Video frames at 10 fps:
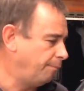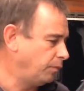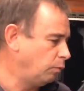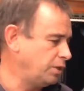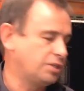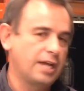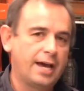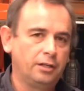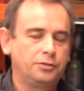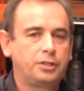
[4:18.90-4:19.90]
We
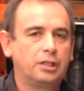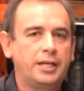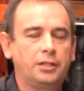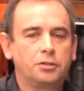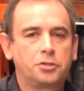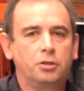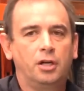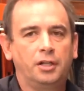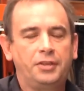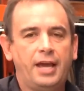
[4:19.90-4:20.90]
started cleaning the soot
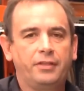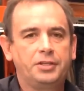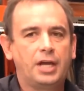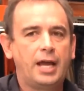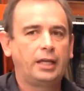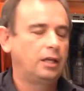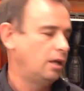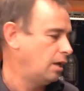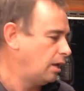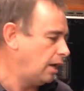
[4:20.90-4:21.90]
on it the other day,
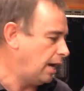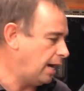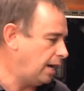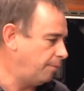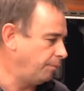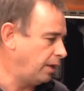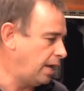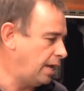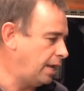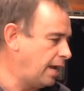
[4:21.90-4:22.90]

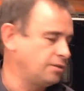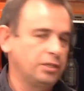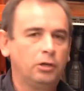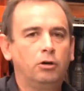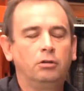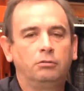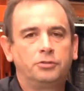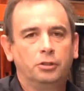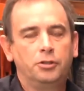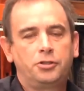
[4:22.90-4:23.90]
and as the oil
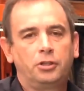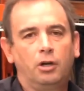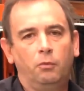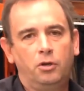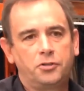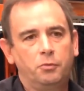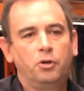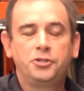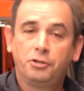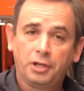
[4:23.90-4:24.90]
dilution got worse and
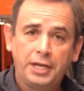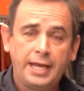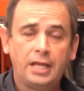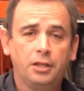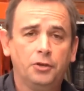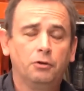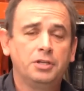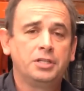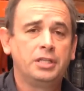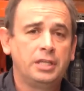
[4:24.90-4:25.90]
worse, you could hear the
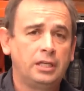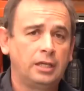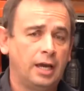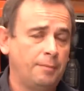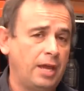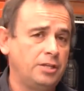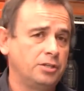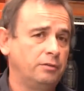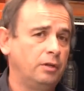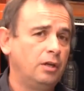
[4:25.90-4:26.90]
noise in the
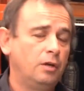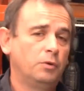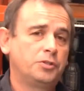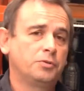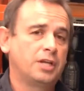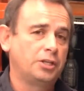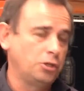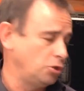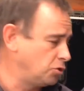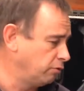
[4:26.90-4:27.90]
engine, which was
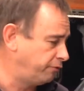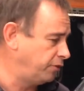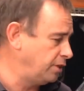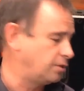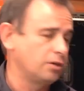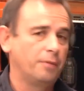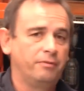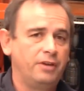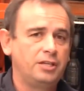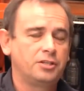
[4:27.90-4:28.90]
unusual for this type
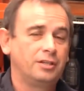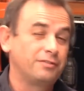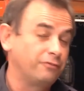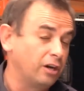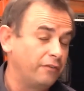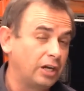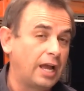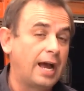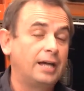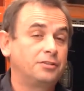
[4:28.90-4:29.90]
of engine. It's very, very
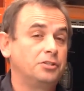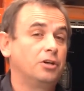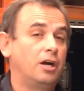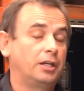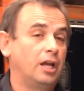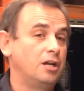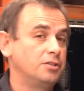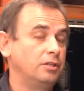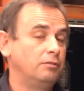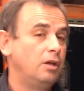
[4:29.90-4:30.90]
hard to diagnose and